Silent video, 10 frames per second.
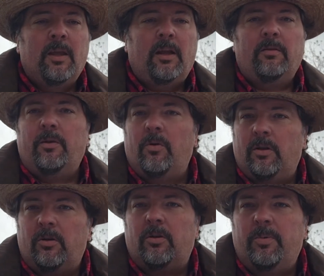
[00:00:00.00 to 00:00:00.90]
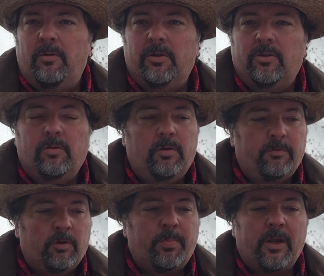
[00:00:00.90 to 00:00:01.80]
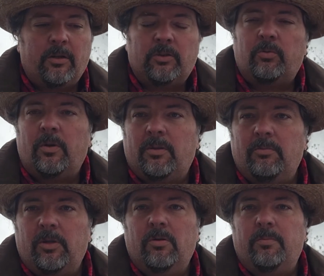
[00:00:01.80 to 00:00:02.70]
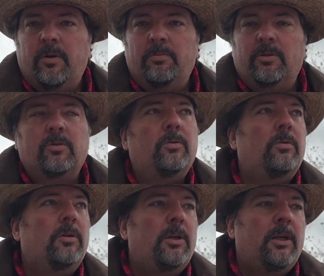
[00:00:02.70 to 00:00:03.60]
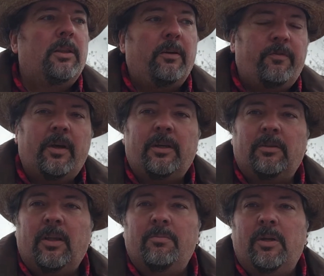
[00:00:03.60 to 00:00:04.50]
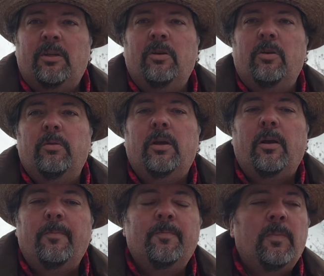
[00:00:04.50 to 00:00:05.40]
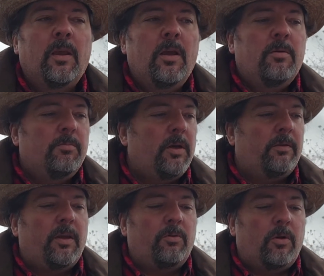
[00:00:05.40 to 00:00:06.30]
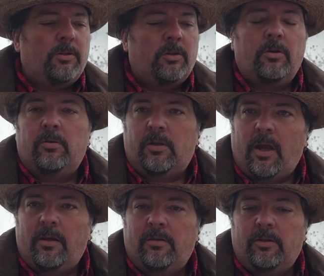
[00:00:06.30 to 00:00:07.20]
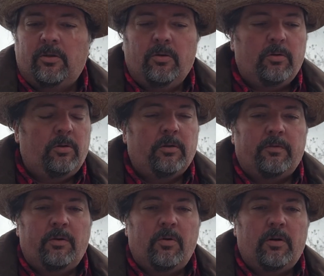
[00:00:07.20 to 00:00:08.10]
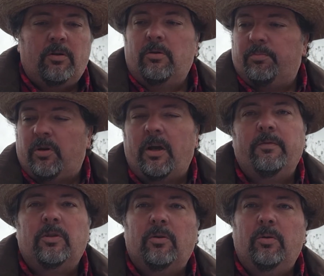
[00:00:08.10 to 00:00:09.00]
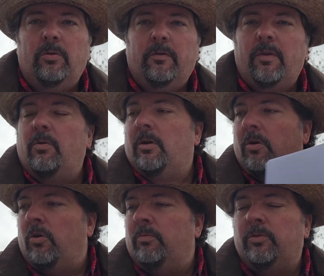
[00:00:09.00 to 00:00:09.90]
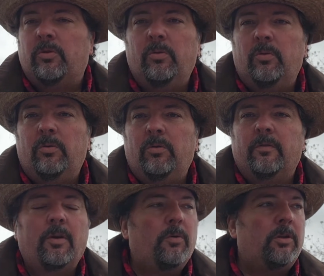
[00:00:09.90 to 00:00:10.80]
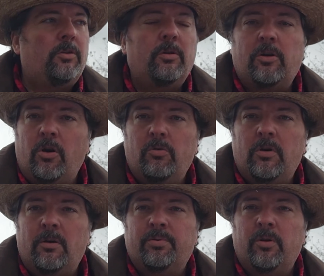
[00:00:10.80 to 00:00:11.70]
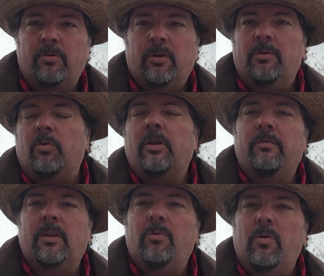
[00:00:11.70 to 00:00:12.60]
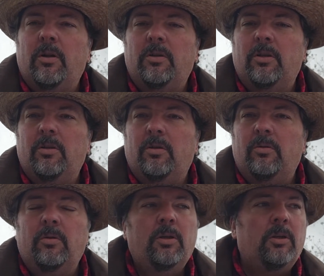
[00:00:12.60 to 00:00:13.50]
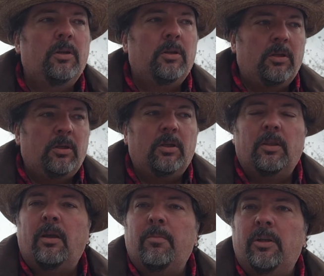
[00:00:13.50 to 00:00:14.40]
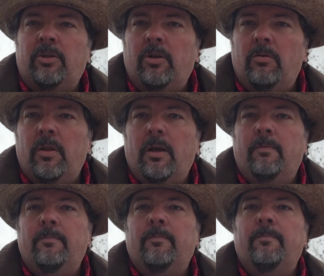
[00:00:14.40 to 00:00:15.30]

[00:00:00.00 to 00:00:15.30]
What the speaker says: And if they want to go to public school, if their parents want them to go to public school, that's fine. That money can go there. But if they want to go to Catholic school, or if they want to go to private school, or if they want to homeschool, or if they want to do a co-op program, whatever they want to do, that money should go there.